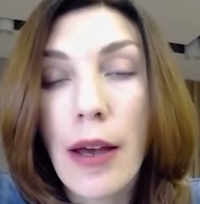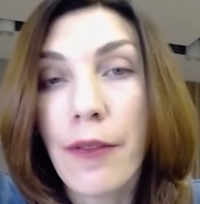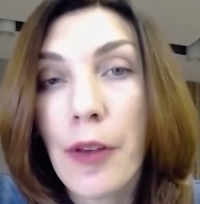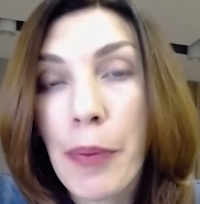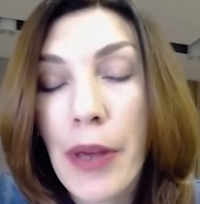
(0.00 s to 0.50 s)

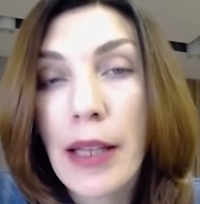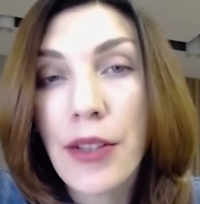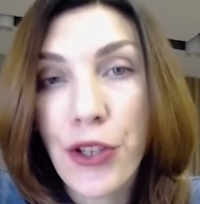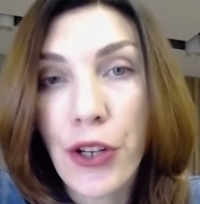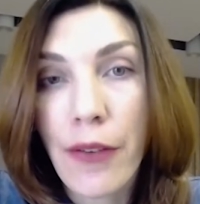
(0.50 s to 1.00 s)
VPN
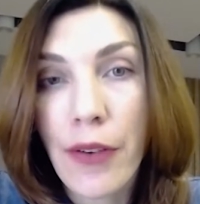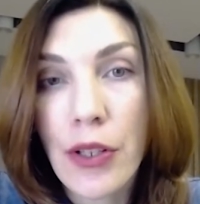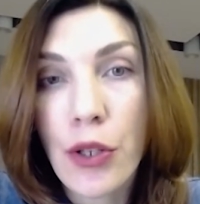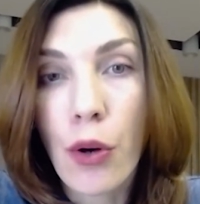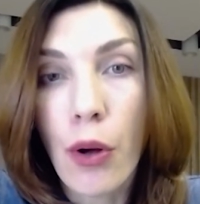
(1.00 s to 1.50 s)

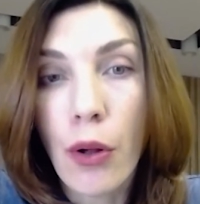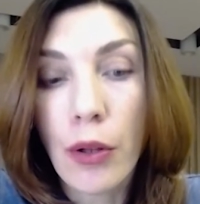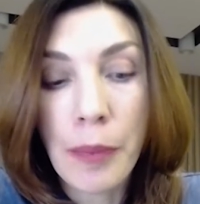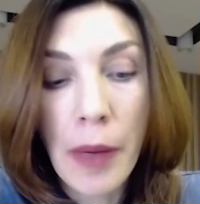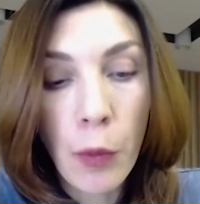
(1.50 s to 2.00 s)
service
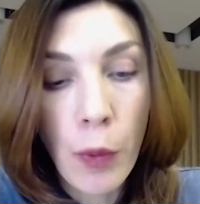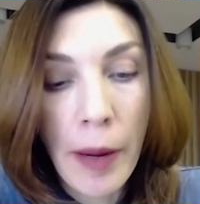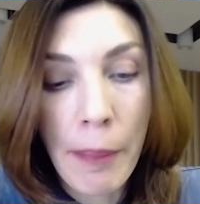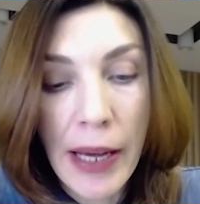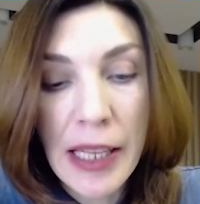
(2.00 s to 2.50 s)
called
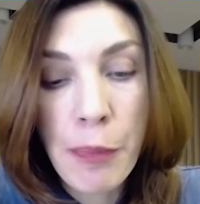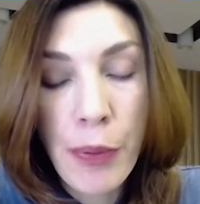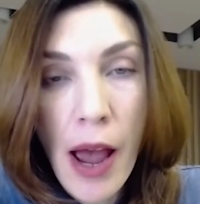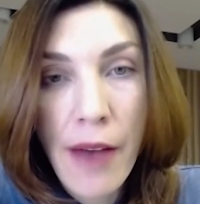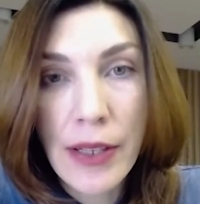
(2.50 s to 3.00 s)
Malwarebytes
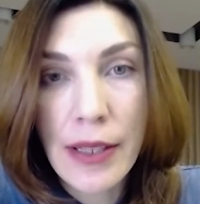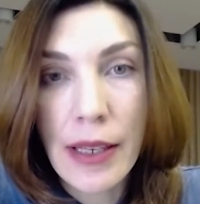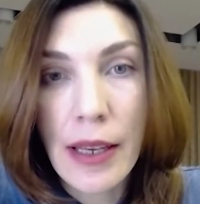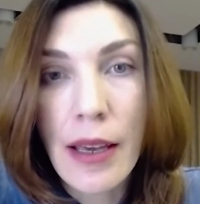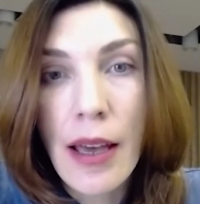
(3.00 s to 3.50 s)

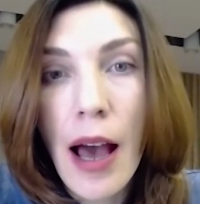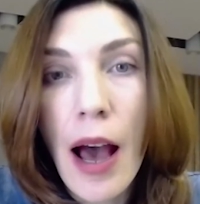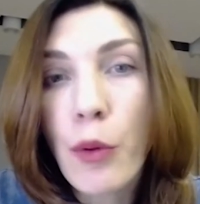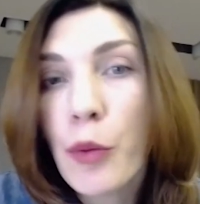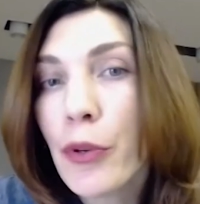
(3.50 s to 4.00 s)
Privacy.
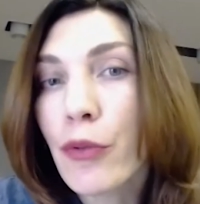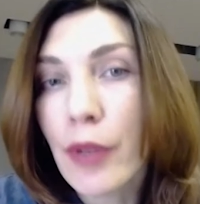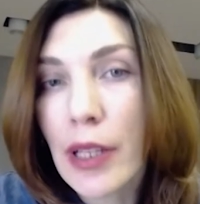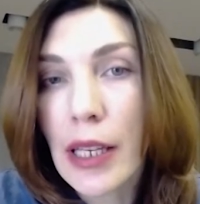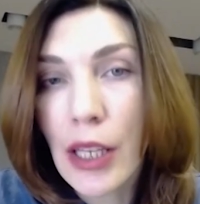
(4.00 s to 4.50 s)
I would be
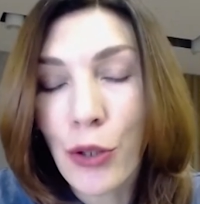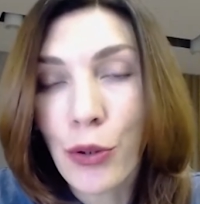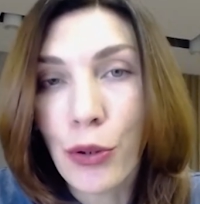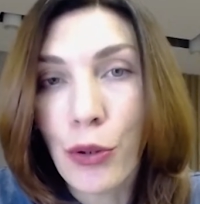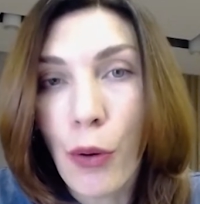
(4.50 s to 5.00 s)
really keen
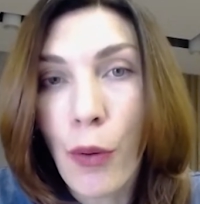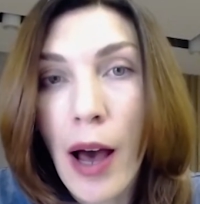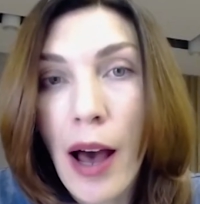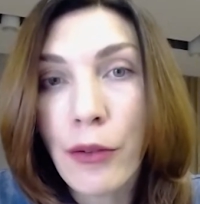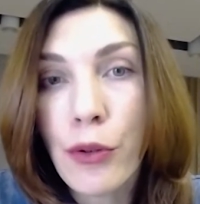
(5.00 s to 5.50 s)
to know,
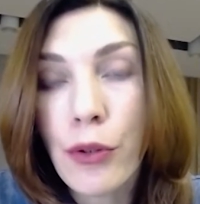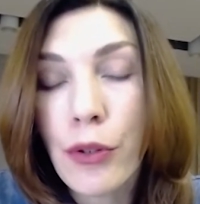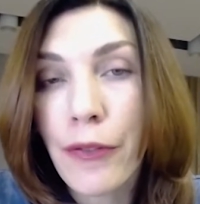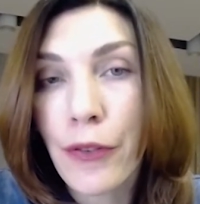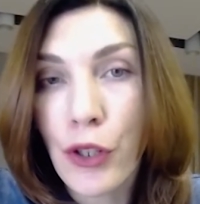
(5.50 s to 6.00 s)
how do you
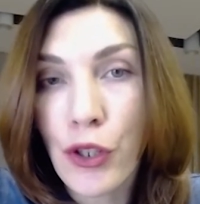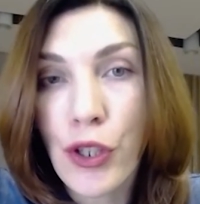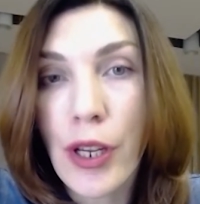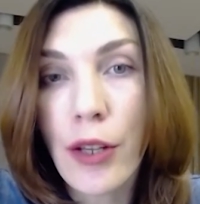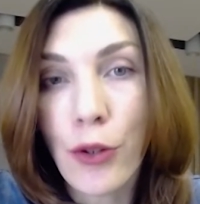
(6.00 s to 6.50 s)

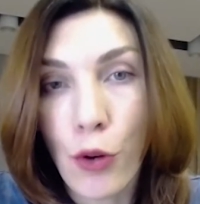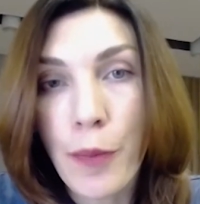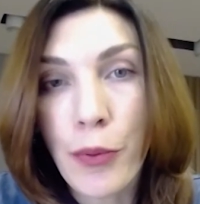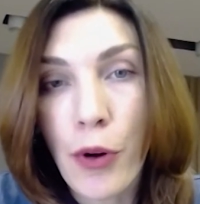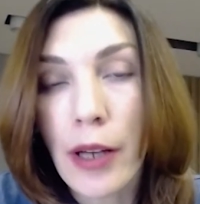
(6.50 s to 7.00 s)
differentiate your
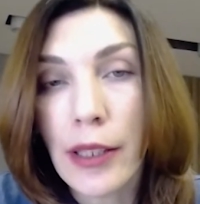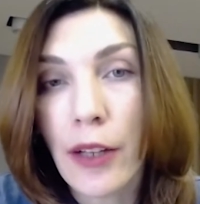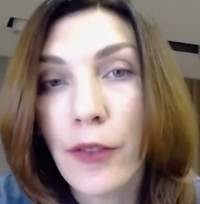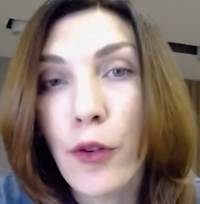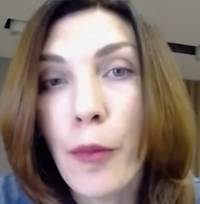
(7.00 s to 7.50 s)

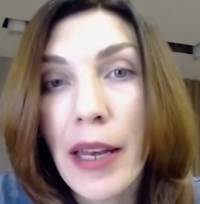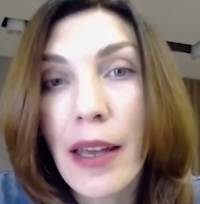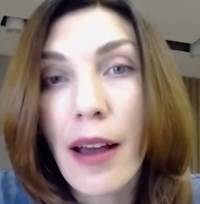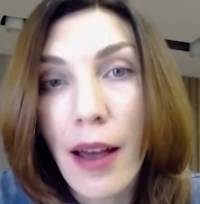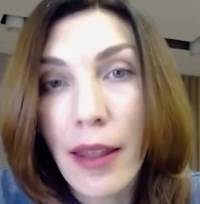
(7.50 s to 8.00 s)
product from
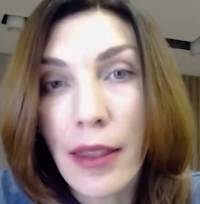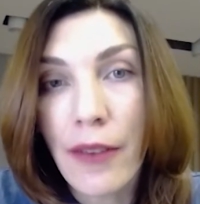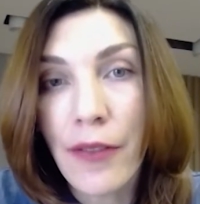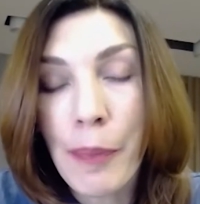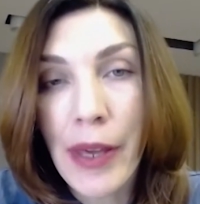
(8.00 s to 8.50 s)
many other
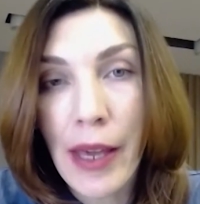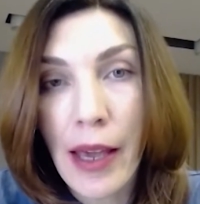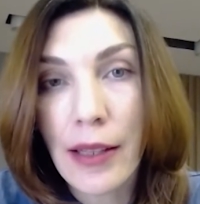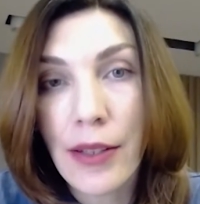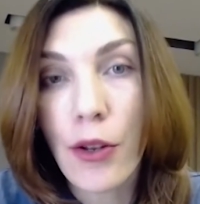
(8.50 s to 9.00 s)

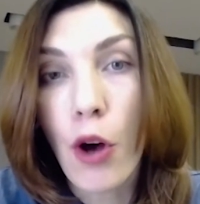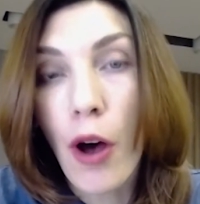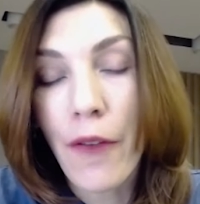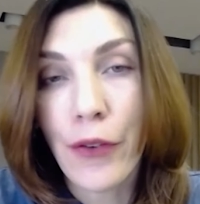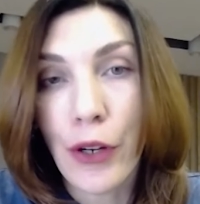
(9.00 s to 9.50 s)
VPN
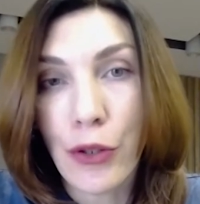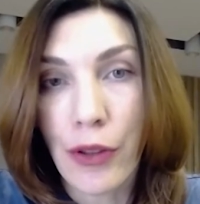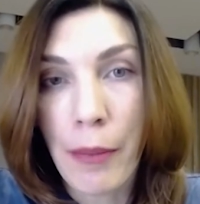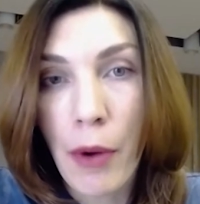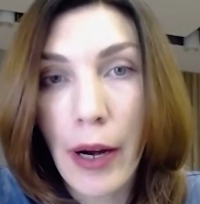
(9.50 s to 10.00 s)
offerings on
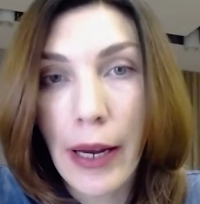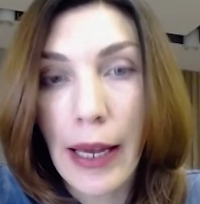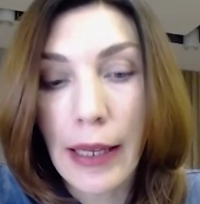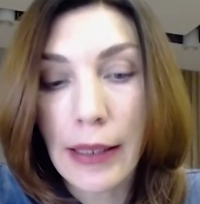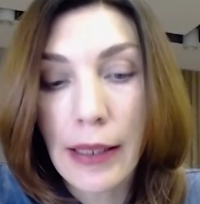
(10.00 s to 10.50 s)
the
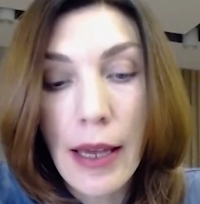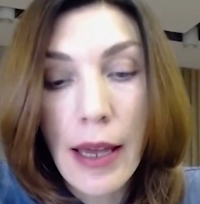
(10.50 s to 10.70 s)
market?